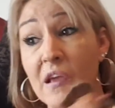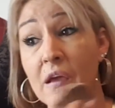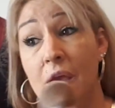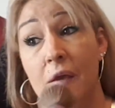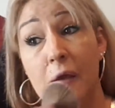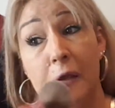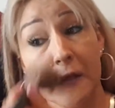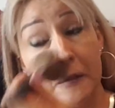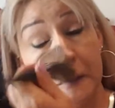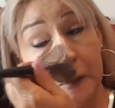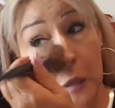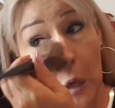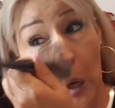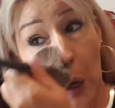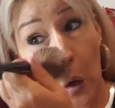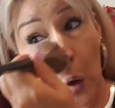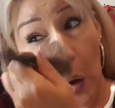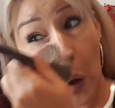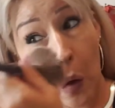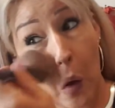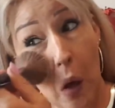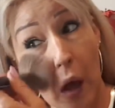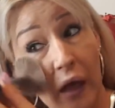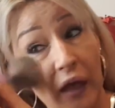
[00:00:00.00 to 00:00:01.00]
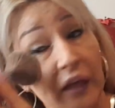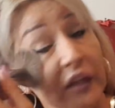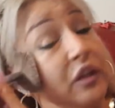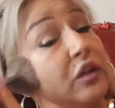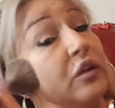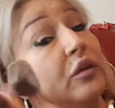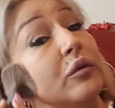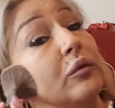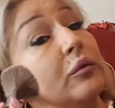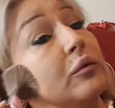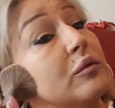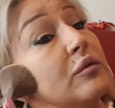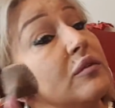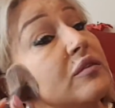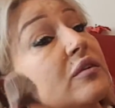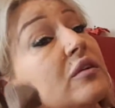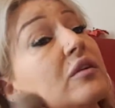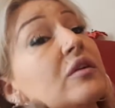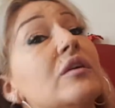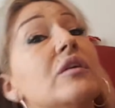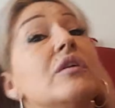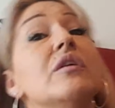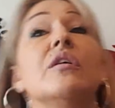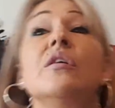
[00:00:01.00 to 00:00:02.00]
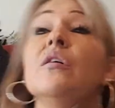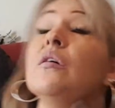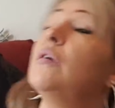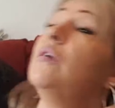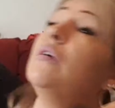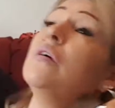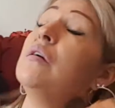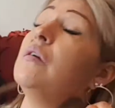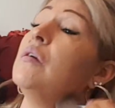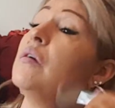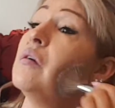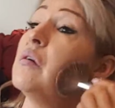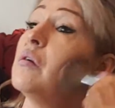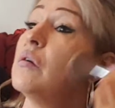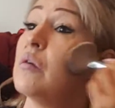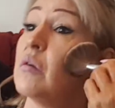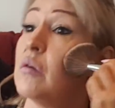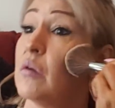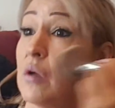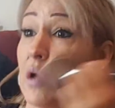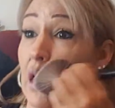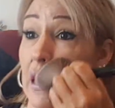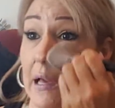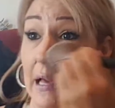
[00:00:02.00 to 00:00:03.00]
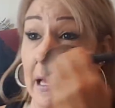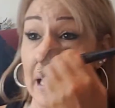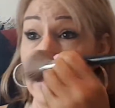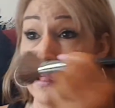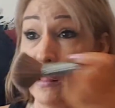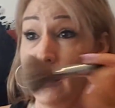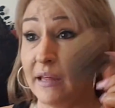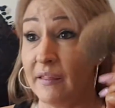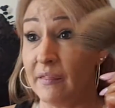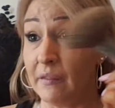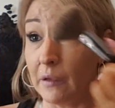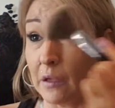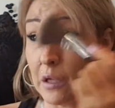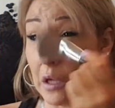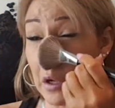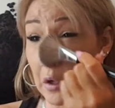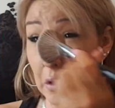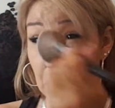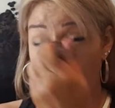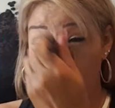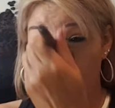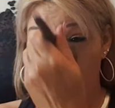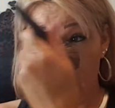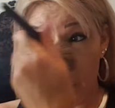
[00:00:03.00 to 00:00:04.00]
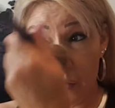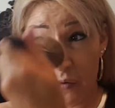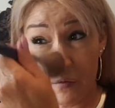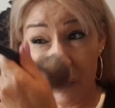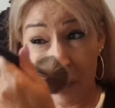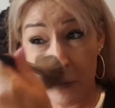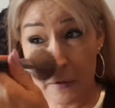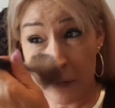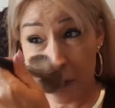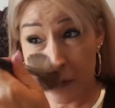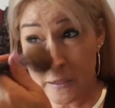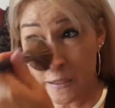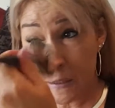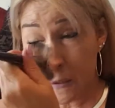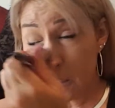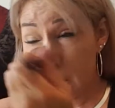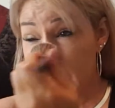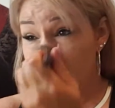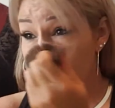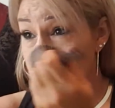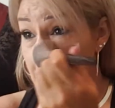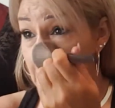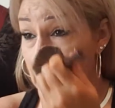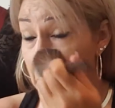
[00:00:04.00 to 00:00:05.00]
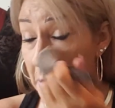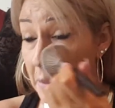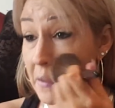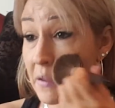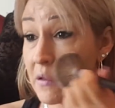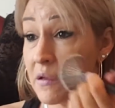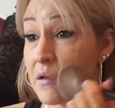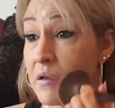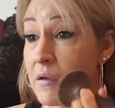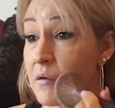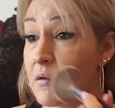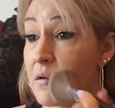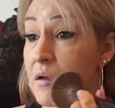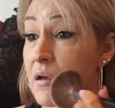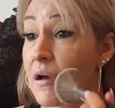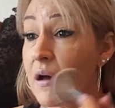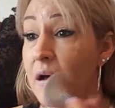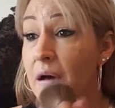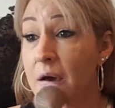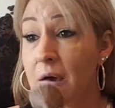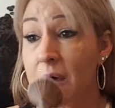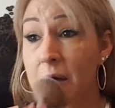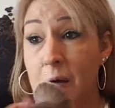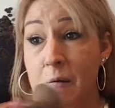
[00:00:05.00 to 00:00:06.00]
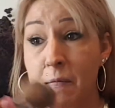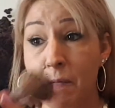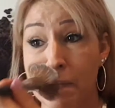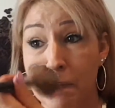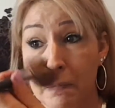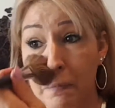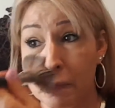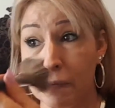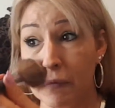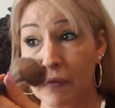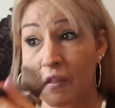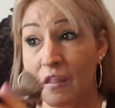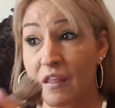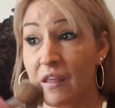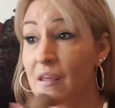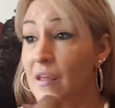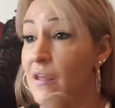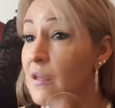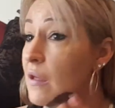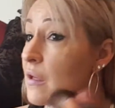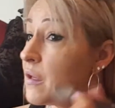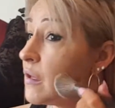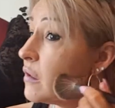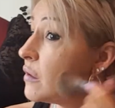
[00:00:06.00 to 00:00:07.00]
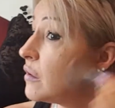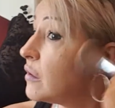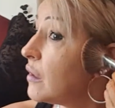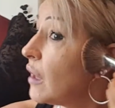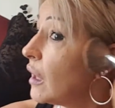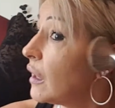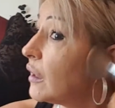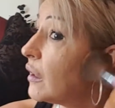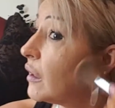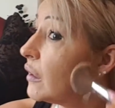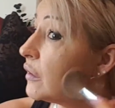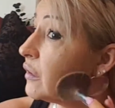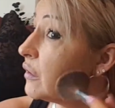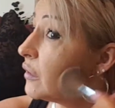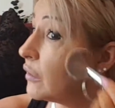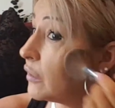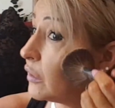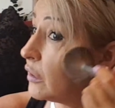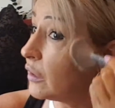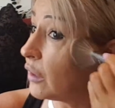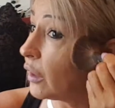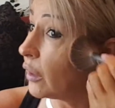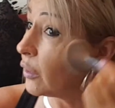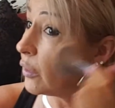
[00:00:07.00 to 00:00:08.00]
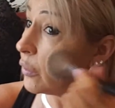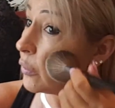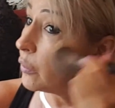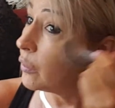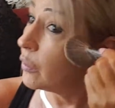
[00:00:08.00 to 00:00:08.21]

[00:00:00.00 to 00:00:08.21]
is all I use. I like the color of this. Not, you know,